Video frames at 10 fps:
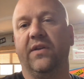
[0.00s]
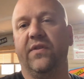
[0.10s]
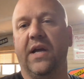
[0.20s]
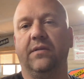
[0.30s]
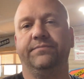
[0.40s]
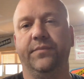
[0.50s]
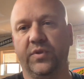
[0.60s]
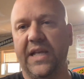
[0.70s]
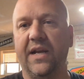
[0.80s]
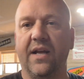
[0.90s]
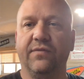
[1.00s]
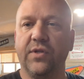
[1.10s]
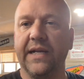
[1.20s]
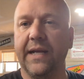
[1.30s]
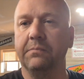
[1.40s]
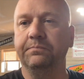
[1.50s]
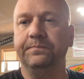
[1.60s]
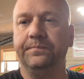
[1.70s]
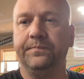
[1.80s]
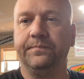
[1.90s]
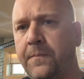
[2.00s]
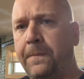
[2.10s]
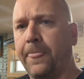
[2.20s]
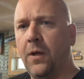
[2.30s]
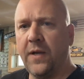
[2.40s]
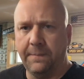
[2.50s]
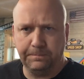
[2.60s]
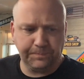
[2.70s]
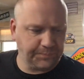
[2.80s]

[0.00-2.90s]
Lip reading: If not, we'll sand it off, dry again. Okay,